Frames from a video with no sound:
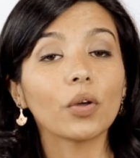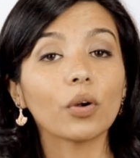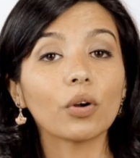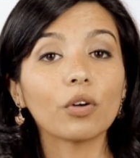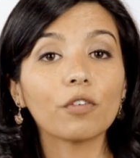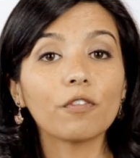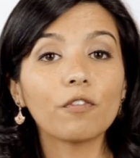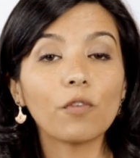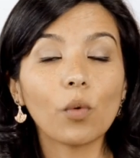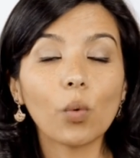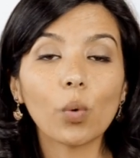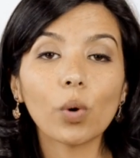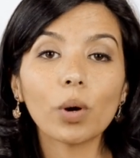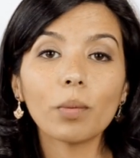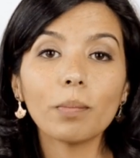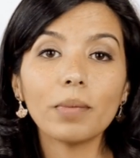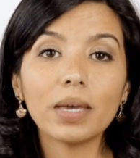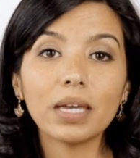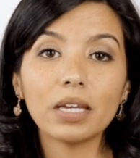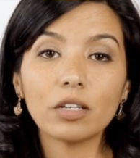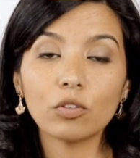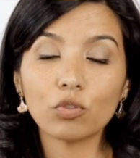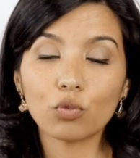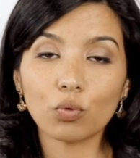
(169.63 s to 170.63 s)
There are 4
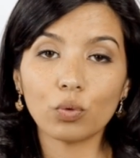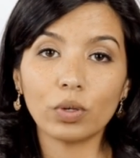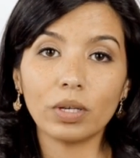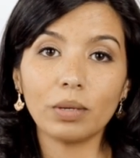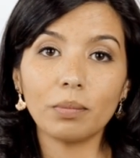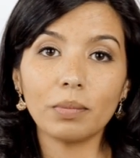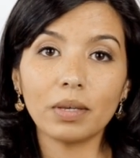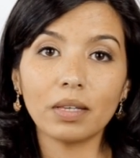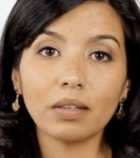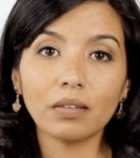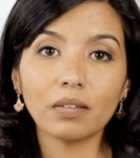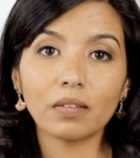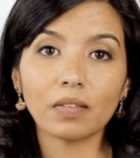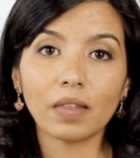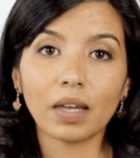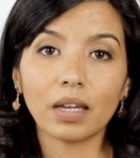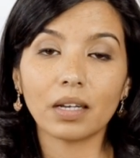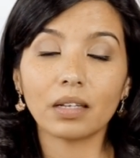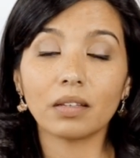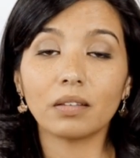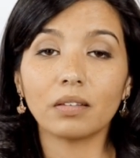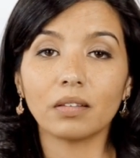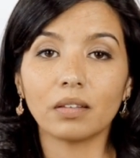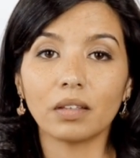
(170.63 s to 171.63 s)
main treatments
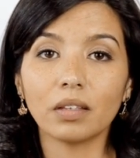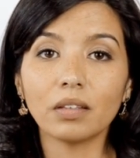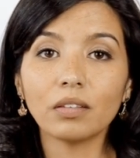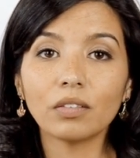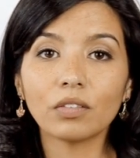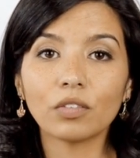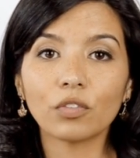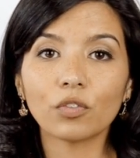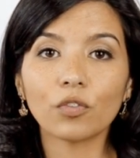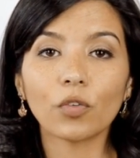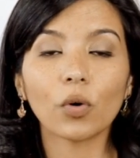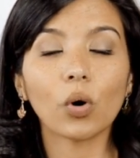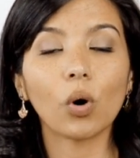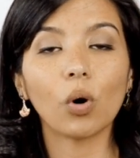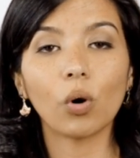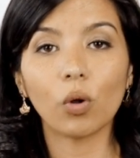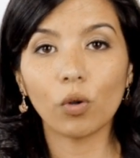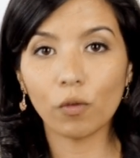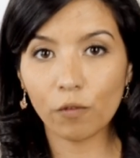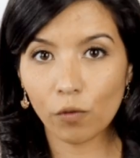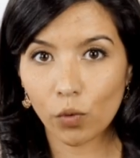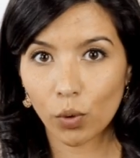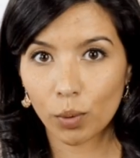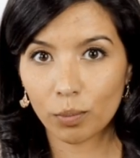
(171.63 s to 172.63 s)
that exist for
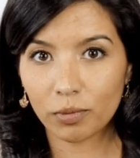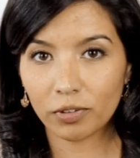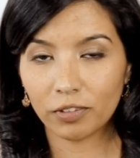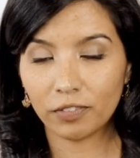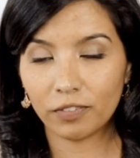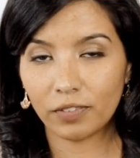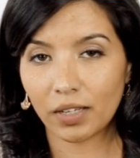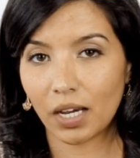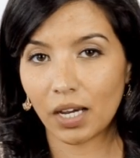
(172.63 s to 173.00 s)
all forms of